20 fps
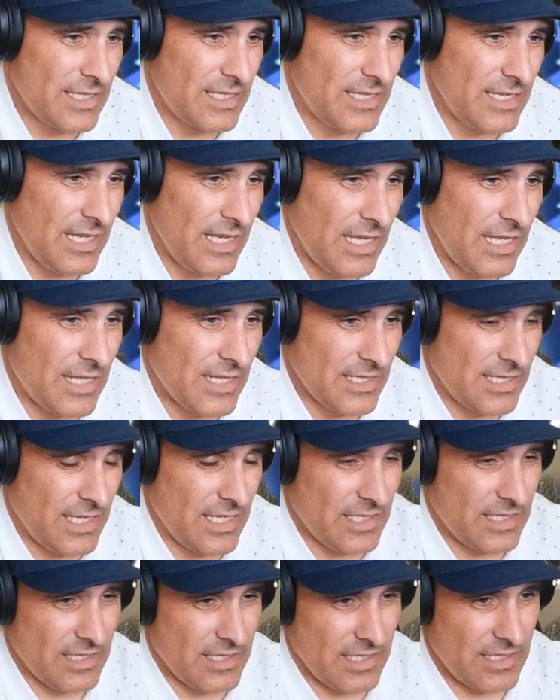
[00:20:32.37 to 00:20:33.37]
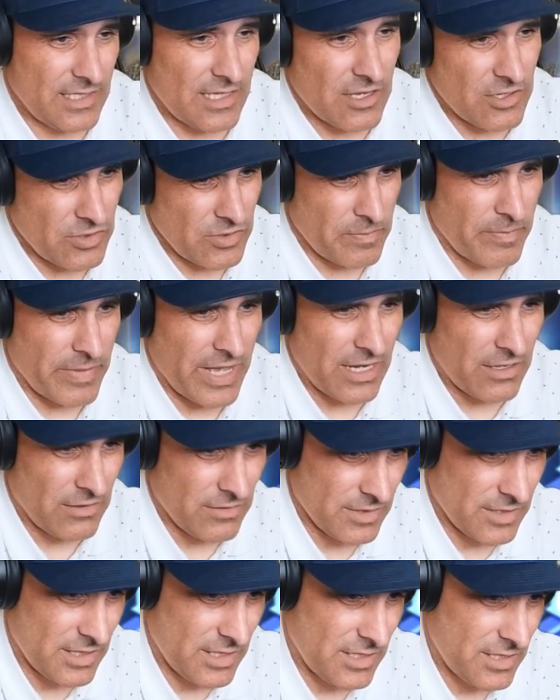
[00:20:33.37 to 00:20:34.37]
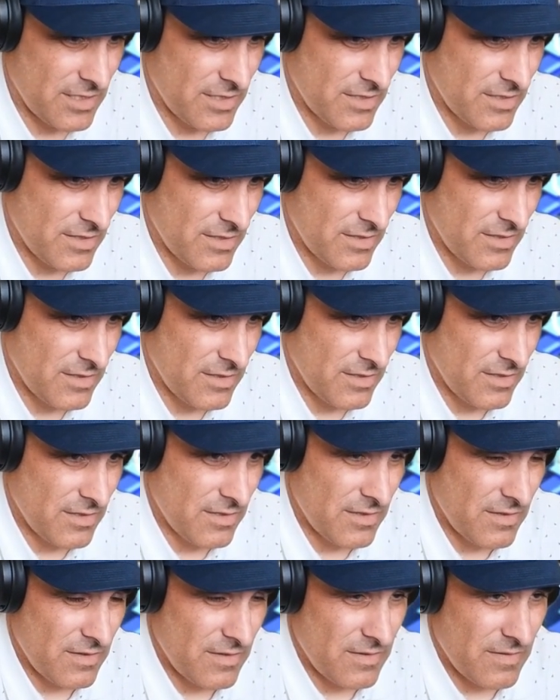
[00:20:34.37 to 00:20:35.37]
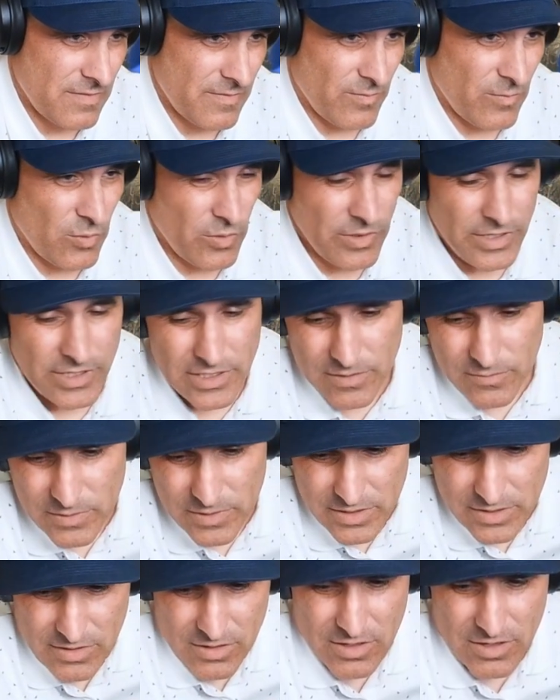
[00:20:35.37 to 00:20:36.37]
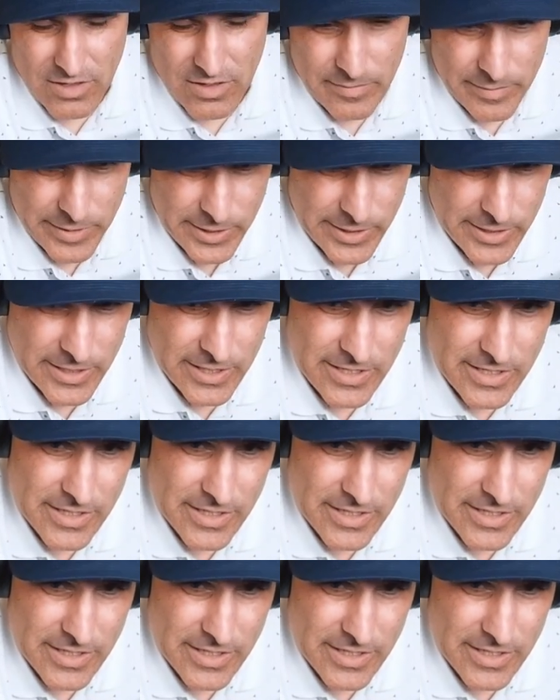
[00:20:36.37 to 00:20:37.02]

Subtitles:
see. Let's get 600 medals. Moyen with armor.